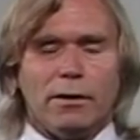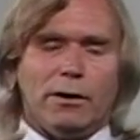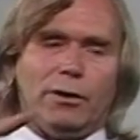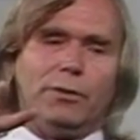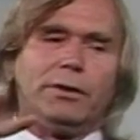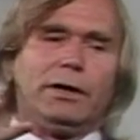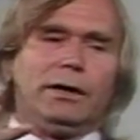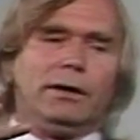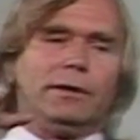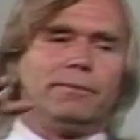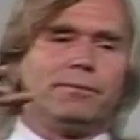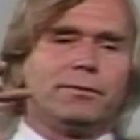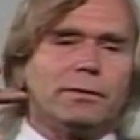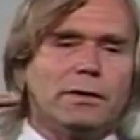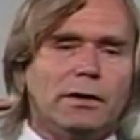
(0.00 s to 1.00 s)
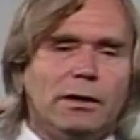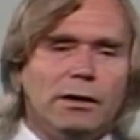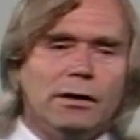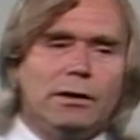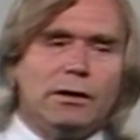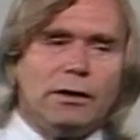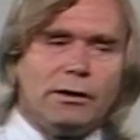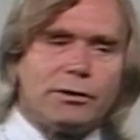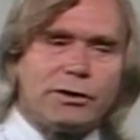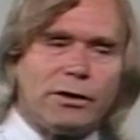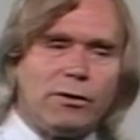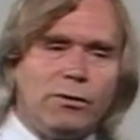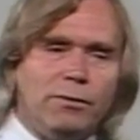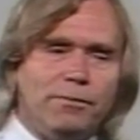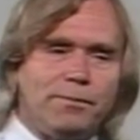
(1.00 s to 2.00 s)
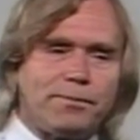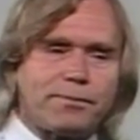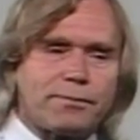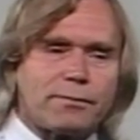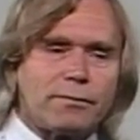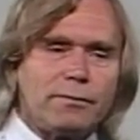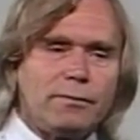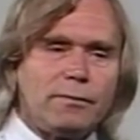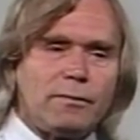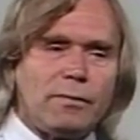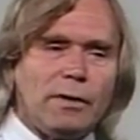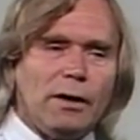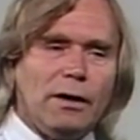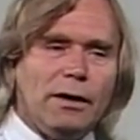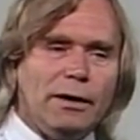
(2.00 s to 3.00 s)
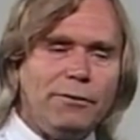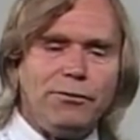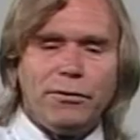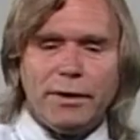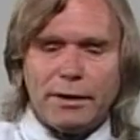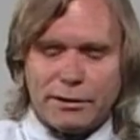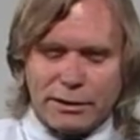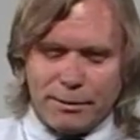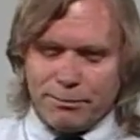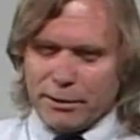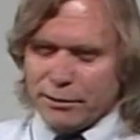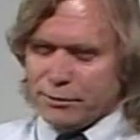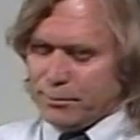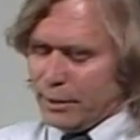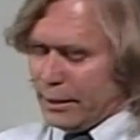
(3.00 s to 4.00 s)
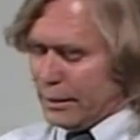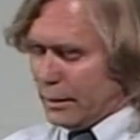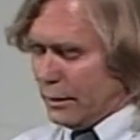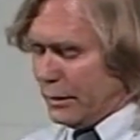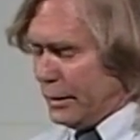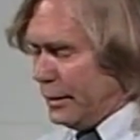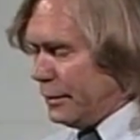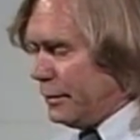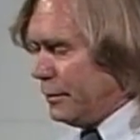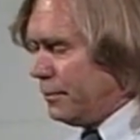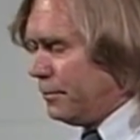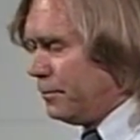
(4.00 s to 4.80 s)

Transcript: Okay. So if we accept this model, then